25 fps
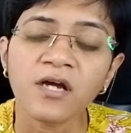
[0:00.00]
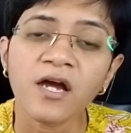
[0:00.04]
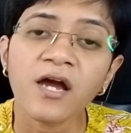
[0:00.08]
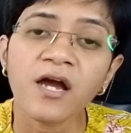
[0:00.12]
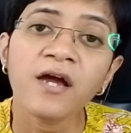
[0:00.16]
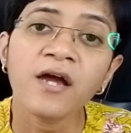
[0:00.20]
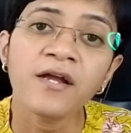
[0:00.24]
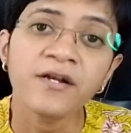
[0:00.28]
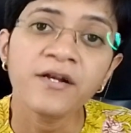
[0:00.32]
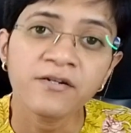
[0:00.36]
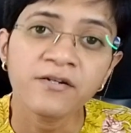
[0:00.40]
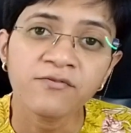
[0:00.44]

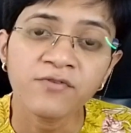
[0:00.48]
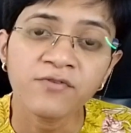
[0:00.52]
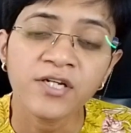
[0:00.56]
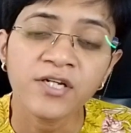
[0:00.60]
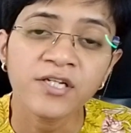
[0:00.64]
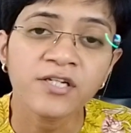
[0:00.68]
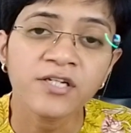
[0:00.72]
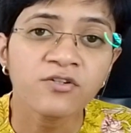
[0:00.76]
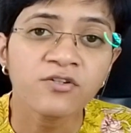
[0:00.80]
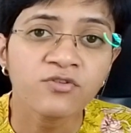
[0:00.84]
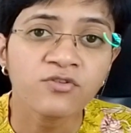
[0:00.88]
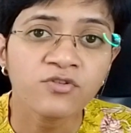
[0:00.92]
And
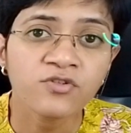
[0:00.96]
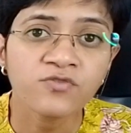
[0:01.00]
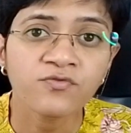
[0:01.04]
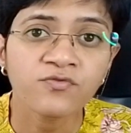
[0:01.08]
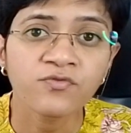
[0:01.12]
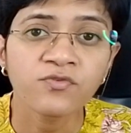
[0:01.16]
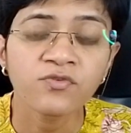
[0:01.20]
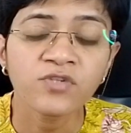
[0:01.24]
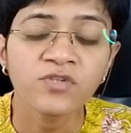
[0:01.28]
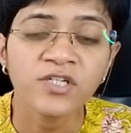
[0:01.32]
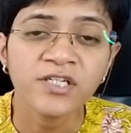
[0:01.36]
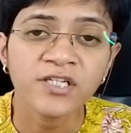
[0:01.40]
very
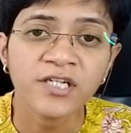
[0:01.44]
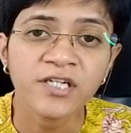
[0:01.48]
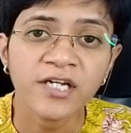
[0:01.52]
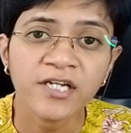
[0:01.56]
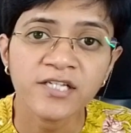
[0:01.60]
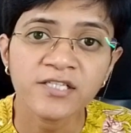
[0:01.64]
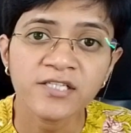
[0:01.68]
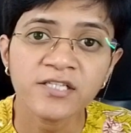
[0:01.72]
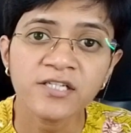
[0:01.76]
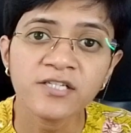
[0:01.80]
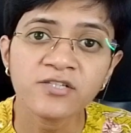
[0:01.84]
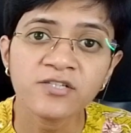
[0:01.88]
useful in
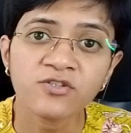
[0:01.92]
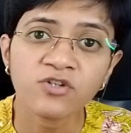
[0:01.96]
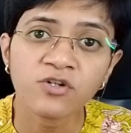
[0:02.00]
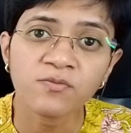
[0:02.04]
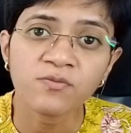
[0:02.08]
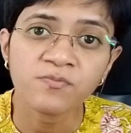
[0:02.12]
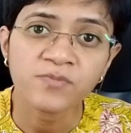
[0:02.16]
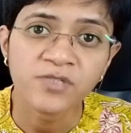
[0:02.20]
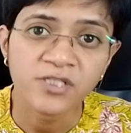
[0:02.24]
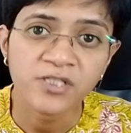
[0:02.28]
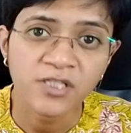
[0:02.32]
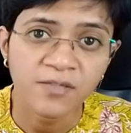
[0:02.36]
cases of
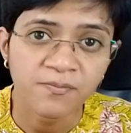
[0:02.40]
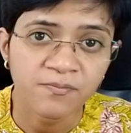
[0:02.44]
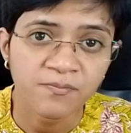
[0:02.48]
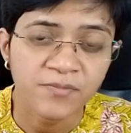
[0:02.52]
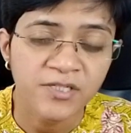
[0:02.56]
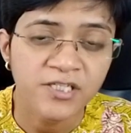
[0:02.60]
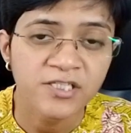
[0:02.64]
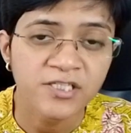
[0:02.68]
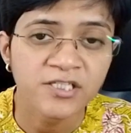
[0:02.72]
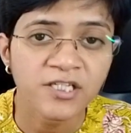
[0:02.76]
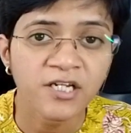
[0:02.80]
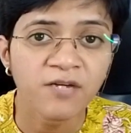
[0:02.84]

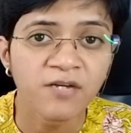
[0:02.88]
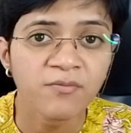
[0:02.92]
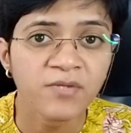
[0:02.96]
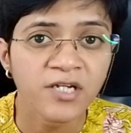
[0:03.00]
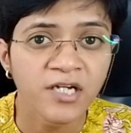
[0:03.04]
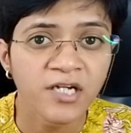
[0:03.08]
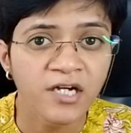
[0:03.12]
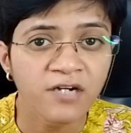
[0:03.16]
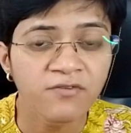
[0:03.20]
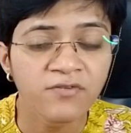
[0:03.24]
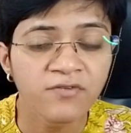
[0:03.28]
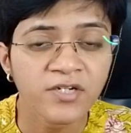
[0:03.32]

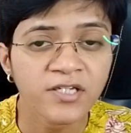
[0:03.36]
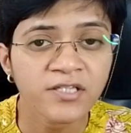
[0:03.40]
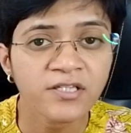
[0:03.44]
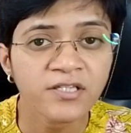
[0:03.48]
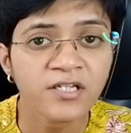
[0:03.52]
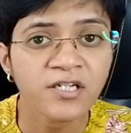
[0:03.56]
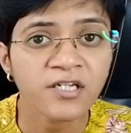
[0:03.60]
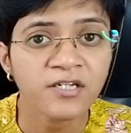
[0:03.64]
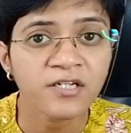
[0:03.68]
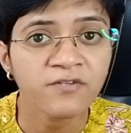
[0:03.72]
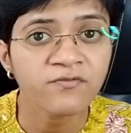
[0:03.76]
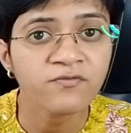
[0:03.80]
septicemia when
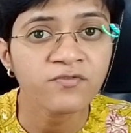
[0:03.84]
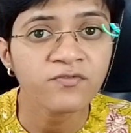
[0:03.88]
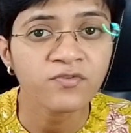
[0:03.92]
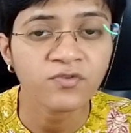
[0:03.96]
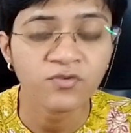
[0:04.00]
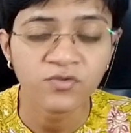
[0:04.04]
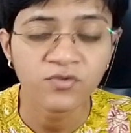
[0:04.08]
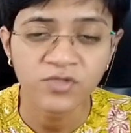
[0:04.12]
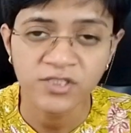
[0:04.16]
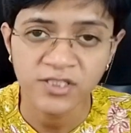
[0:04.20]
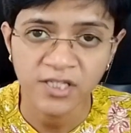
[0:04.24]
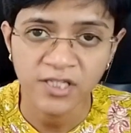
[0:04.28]
the lymph
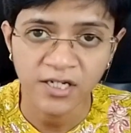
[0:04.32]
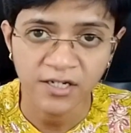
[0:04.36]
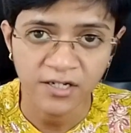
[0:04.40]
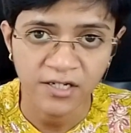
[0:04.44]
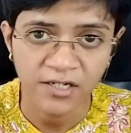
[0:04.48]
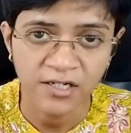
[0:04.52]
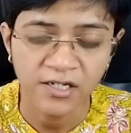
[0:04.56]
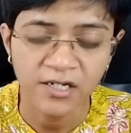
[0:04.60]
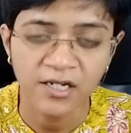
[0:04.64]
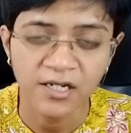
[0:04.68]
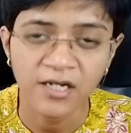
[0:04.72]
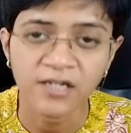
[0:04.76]
nodes are
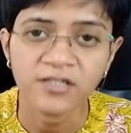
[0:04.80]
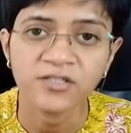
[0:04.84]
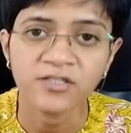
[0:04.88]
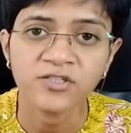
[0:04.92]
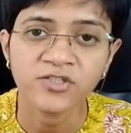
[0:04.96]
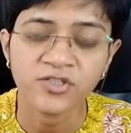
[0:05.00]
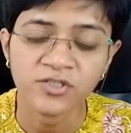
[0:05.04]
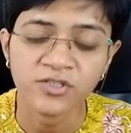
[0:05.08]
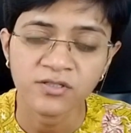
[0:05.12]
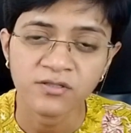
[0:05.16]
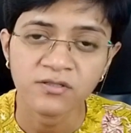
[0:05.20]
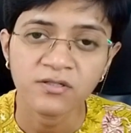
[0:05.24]
enlarged.
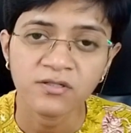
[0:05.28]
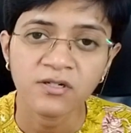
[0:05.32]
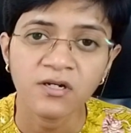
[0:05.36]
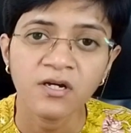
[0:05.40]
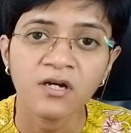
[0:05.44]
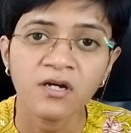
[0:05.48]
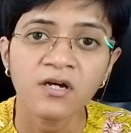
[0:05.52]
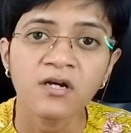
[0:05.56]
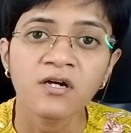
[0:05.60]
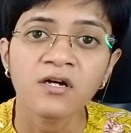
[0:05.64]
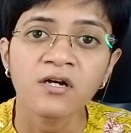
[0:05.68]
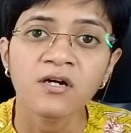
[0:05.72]

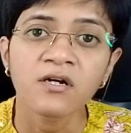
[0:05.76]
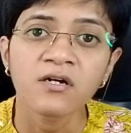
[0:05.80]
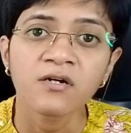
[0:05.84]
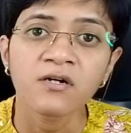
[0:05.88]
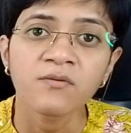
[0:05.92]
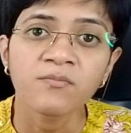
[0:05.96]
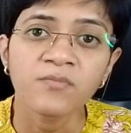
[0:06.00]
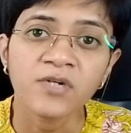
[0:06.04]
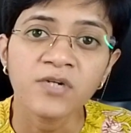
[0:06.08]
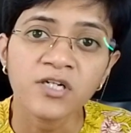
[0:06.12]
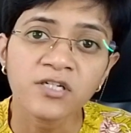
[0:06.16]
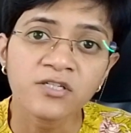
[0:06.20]

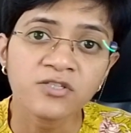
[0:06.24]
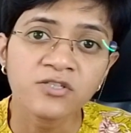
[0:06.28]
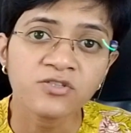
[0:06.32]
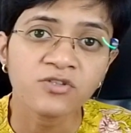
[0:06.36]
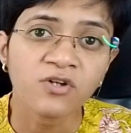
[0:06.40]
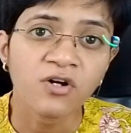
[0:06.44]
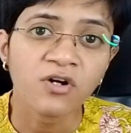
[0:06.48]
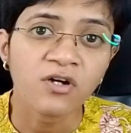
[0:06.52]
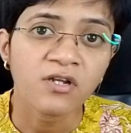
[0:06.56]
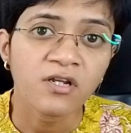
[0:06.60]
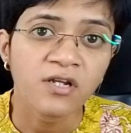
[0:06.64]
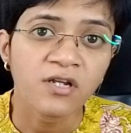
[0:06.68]
Merck
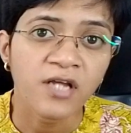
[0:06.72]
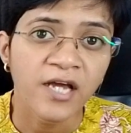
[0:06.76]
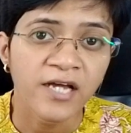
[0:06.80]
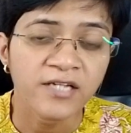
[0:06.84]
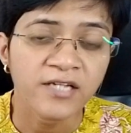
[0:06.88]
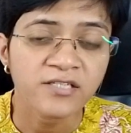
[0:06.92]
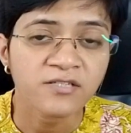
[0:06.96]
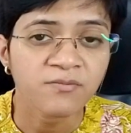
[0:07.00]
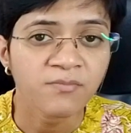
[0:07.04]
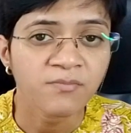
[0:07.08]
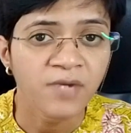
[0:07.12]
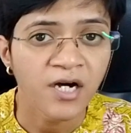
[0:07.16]
salt
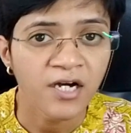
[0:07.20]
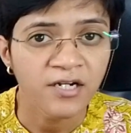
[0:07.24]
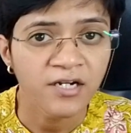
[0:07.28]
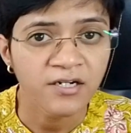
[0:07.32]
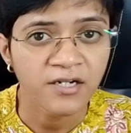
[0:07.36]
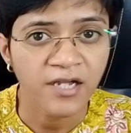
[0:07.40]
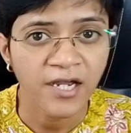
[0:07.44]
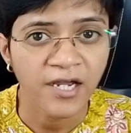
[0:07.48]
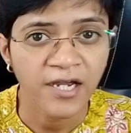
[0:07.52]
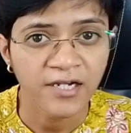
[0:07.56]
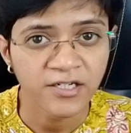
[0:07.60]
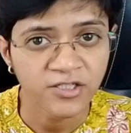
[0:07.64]
has
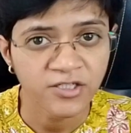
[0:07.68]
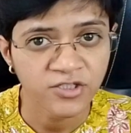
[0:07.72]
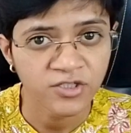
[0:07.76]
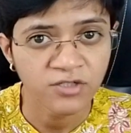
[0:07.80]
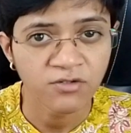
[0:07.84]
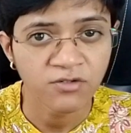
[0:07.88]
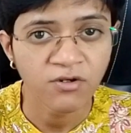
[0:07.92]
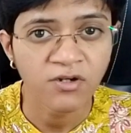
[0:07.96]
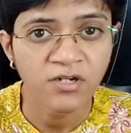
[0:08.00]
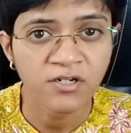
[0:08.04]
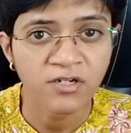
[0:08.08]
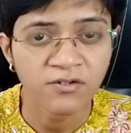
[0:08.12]
marked
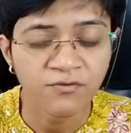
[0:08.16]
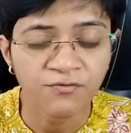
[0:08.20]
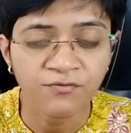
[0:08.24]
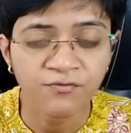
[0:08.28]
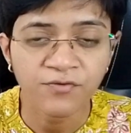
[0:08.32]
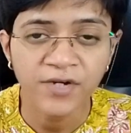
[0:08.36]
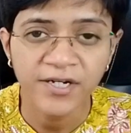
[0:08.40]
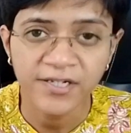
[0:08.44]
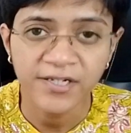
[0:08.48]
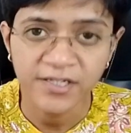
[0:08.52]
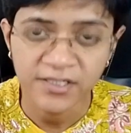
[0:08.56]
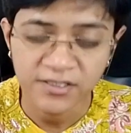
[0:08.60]
action on
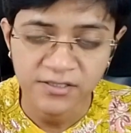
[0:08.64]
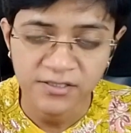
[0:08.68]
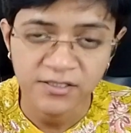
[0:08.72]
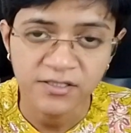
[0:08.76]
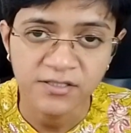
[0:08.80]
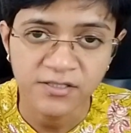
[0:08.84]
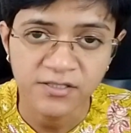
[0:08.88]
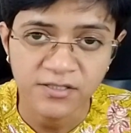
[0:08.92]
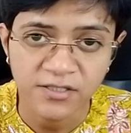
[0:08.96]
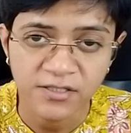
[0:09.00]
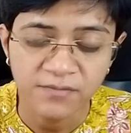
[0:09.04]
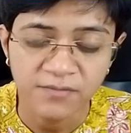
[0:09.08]
lymphatic
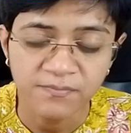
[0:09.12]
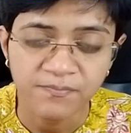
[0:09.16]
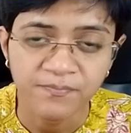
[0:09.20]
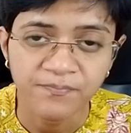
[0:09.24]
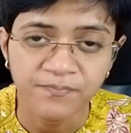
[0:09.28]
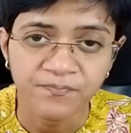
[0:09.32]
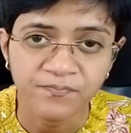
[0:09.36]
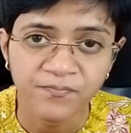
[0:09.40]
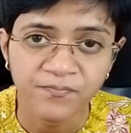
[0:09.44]
system.